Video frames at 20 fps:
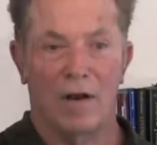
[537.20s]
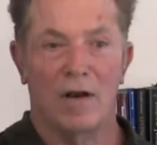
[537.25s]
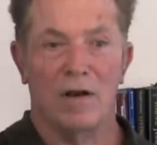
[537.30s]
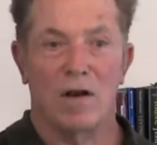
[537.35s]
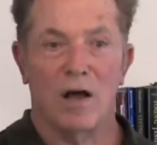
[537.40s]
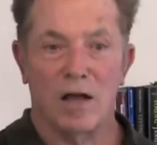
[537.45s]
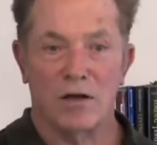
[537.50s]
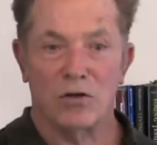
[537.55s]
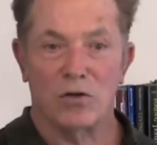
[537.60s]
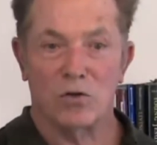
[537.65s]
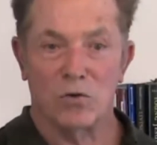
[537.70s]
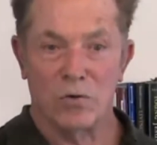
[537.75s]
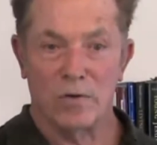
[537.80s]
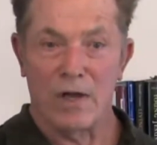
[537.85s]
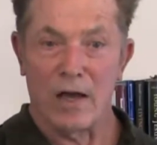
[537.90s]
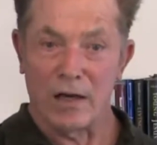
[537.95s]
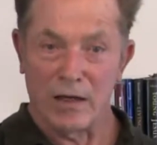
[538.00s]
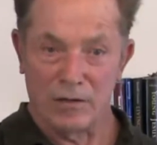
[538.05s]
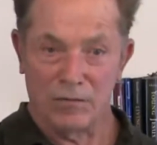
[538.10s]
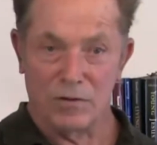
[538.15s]
not to do
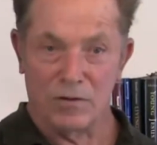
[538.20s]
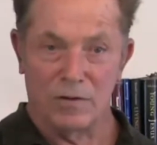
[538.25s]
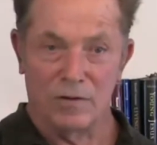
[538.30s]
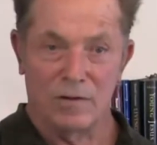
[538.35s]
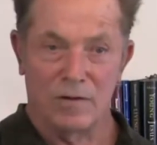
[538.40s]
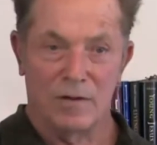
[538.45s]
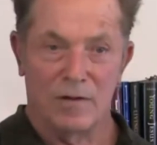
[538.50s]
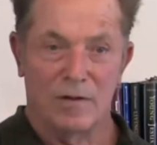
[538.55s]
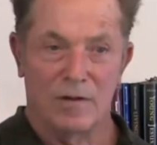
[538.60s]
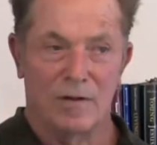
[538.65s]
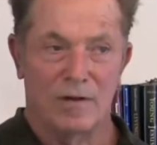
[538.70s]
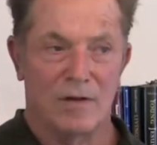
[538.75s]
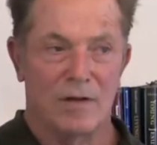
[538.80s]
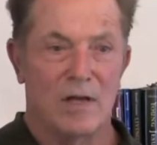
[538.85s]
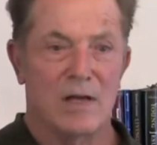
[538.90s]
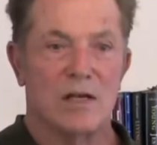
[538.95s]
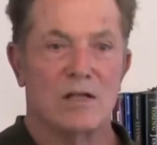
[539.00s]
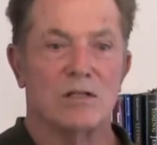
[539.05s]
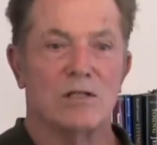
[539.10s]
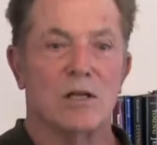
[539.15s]
that even.
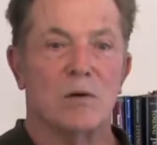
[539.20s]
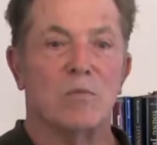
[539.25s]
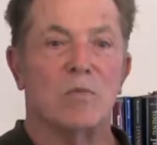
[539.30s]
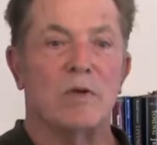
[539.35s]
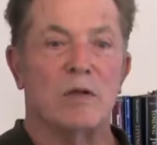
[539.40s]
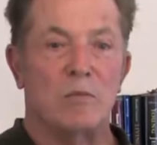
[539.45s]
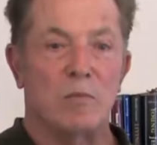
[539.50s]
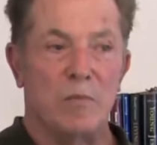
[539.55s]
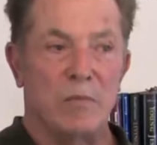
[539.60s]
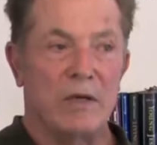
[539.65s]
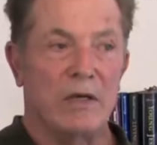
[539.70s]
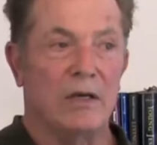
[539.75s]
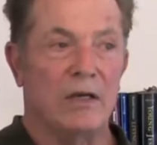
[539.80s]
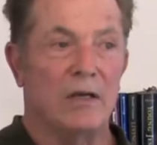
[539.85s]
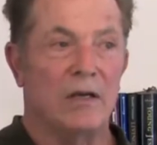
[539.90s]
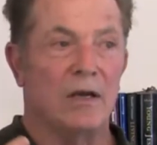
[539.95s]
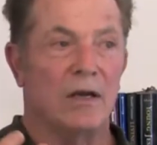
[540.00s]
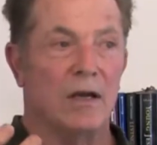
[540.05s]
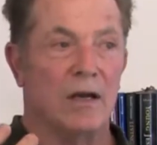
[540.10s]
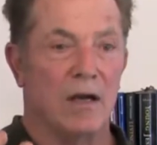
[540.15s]
Simply
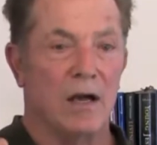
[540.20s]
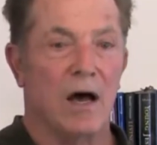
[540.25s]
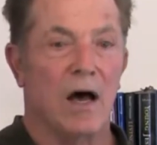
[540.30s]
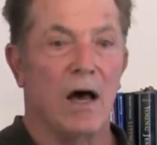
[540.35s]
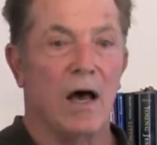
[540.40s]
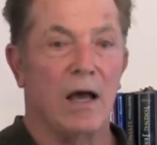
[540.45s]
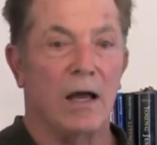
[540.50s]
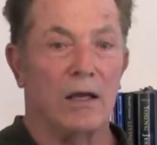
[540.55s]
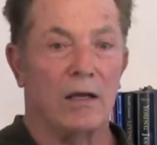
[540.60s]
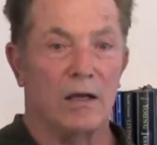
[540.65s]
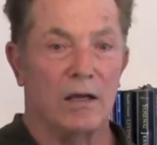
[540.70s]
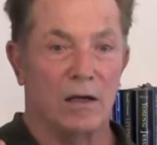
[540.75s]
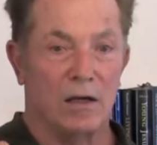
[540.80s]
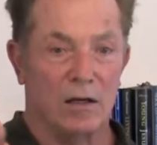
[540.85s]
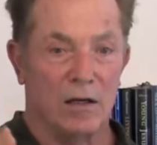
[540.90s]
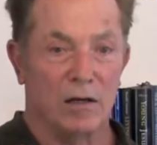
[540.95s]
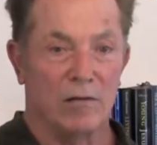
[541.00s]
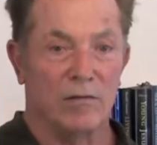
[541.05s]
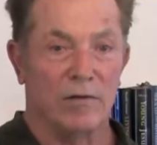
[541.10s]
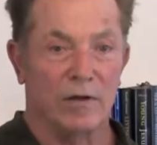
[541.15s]
be kind,
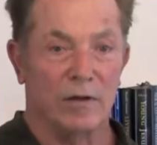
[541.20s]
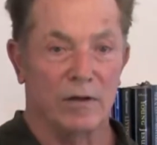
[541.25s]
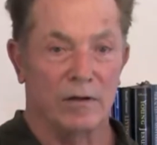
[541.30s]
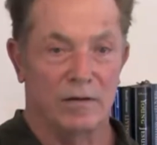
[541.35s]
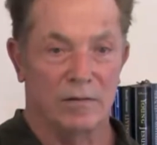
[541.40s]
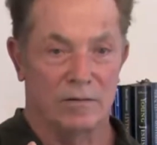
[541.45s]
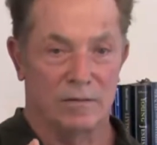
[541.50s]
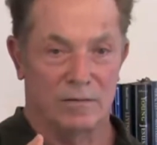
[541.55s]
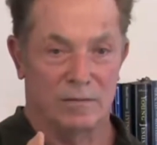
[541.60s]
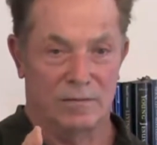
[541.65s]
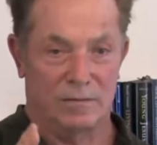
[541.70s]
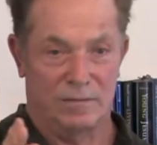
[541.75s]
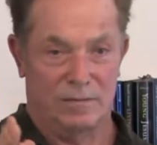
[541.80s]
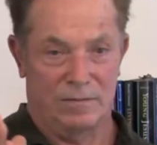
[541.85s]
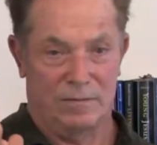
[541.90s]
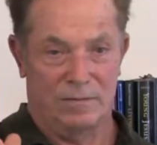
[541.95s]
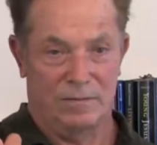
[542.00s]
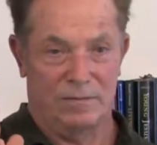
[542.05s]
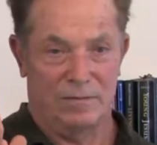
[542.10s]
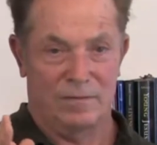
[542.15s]
loving,
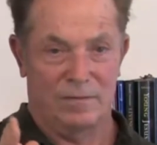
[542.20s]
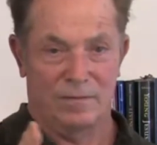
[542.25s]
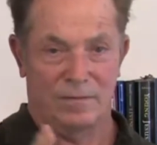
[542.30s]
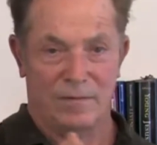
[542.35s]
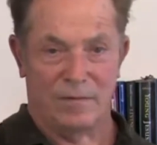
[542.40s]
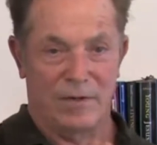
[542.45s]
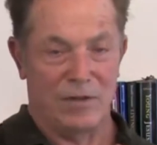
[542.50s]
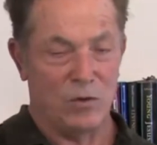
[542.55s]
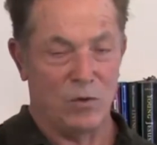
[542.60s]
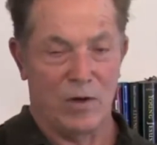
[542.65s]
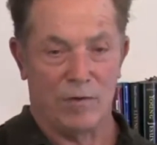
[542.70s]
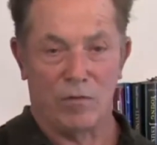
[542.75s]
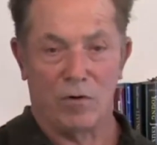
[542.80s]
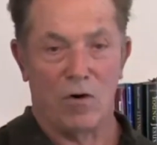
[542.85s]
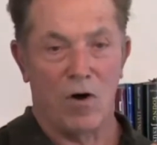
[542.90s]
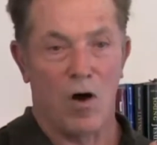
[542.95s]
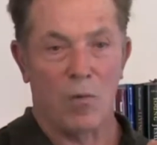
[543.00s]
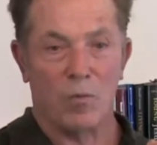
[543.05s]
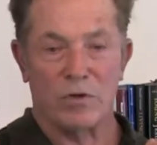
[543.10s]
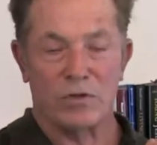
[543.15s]
and you have
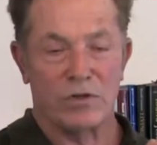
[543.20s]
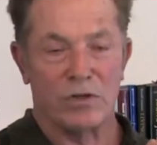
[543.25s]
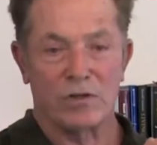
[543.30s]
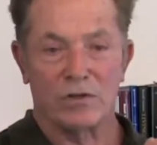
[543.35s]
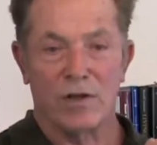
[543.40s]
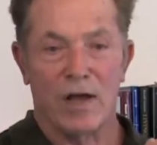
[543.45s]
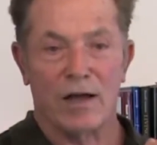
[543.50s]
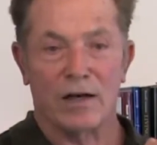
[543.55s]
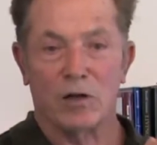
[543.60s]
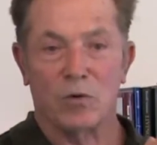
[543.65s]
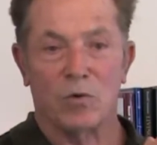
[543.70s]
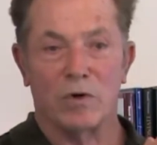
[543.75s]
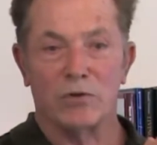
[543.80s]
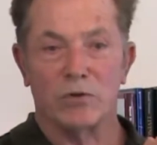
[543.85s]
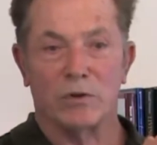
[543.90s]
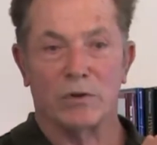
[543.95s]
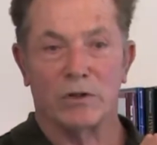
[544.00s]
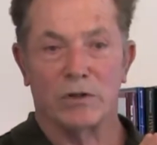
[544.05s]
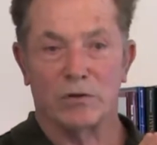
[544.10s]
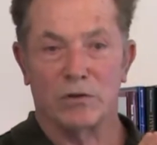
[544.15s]
accomplished exactly what
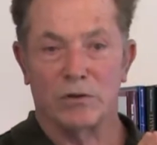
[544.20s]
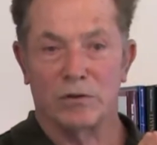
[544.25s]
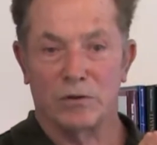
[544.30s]
you're here to